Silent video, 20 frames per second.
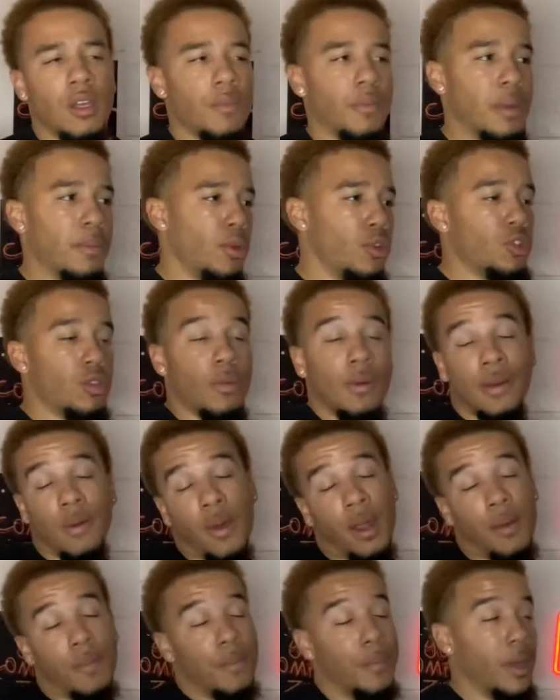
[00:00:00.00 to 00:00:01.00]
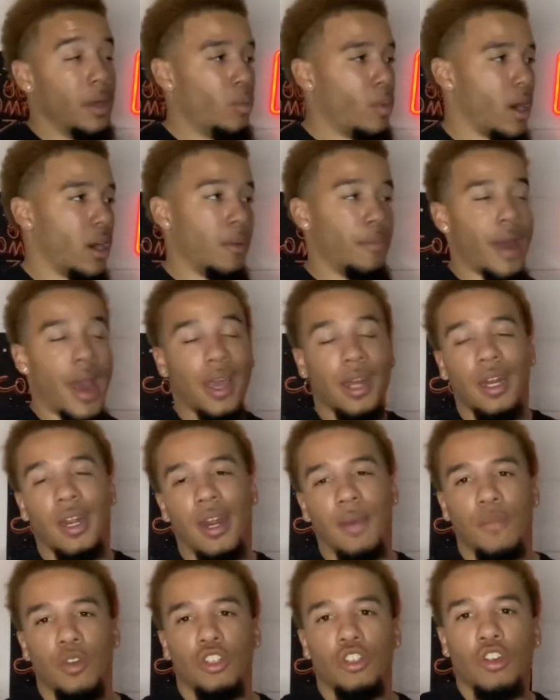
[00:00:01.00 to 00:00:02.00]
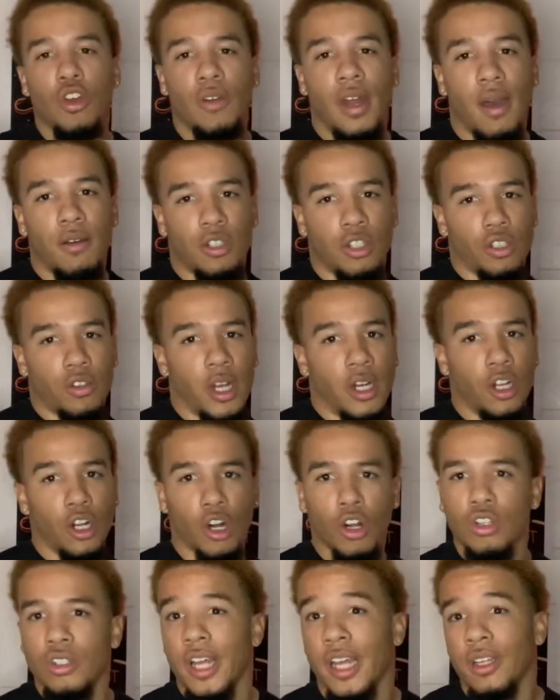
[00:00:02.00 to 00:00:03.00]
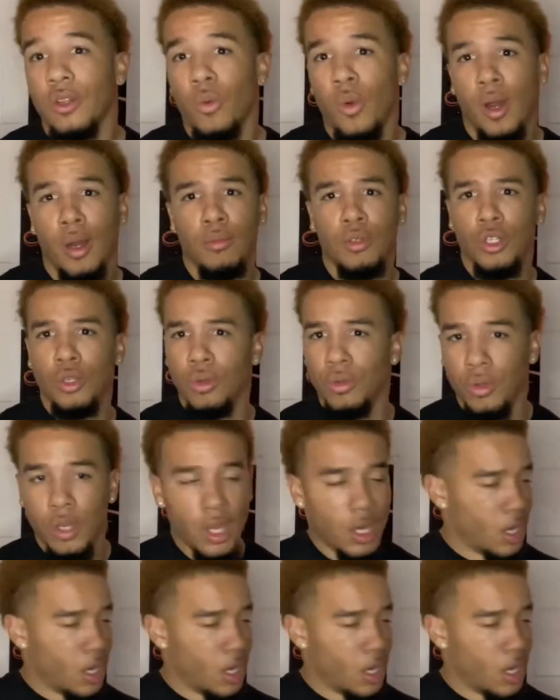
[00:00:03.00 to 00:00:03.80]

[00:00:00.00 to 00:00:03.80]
People used to been wearing them back in the day, but you know, now it's a trend. Girls like to wear them too.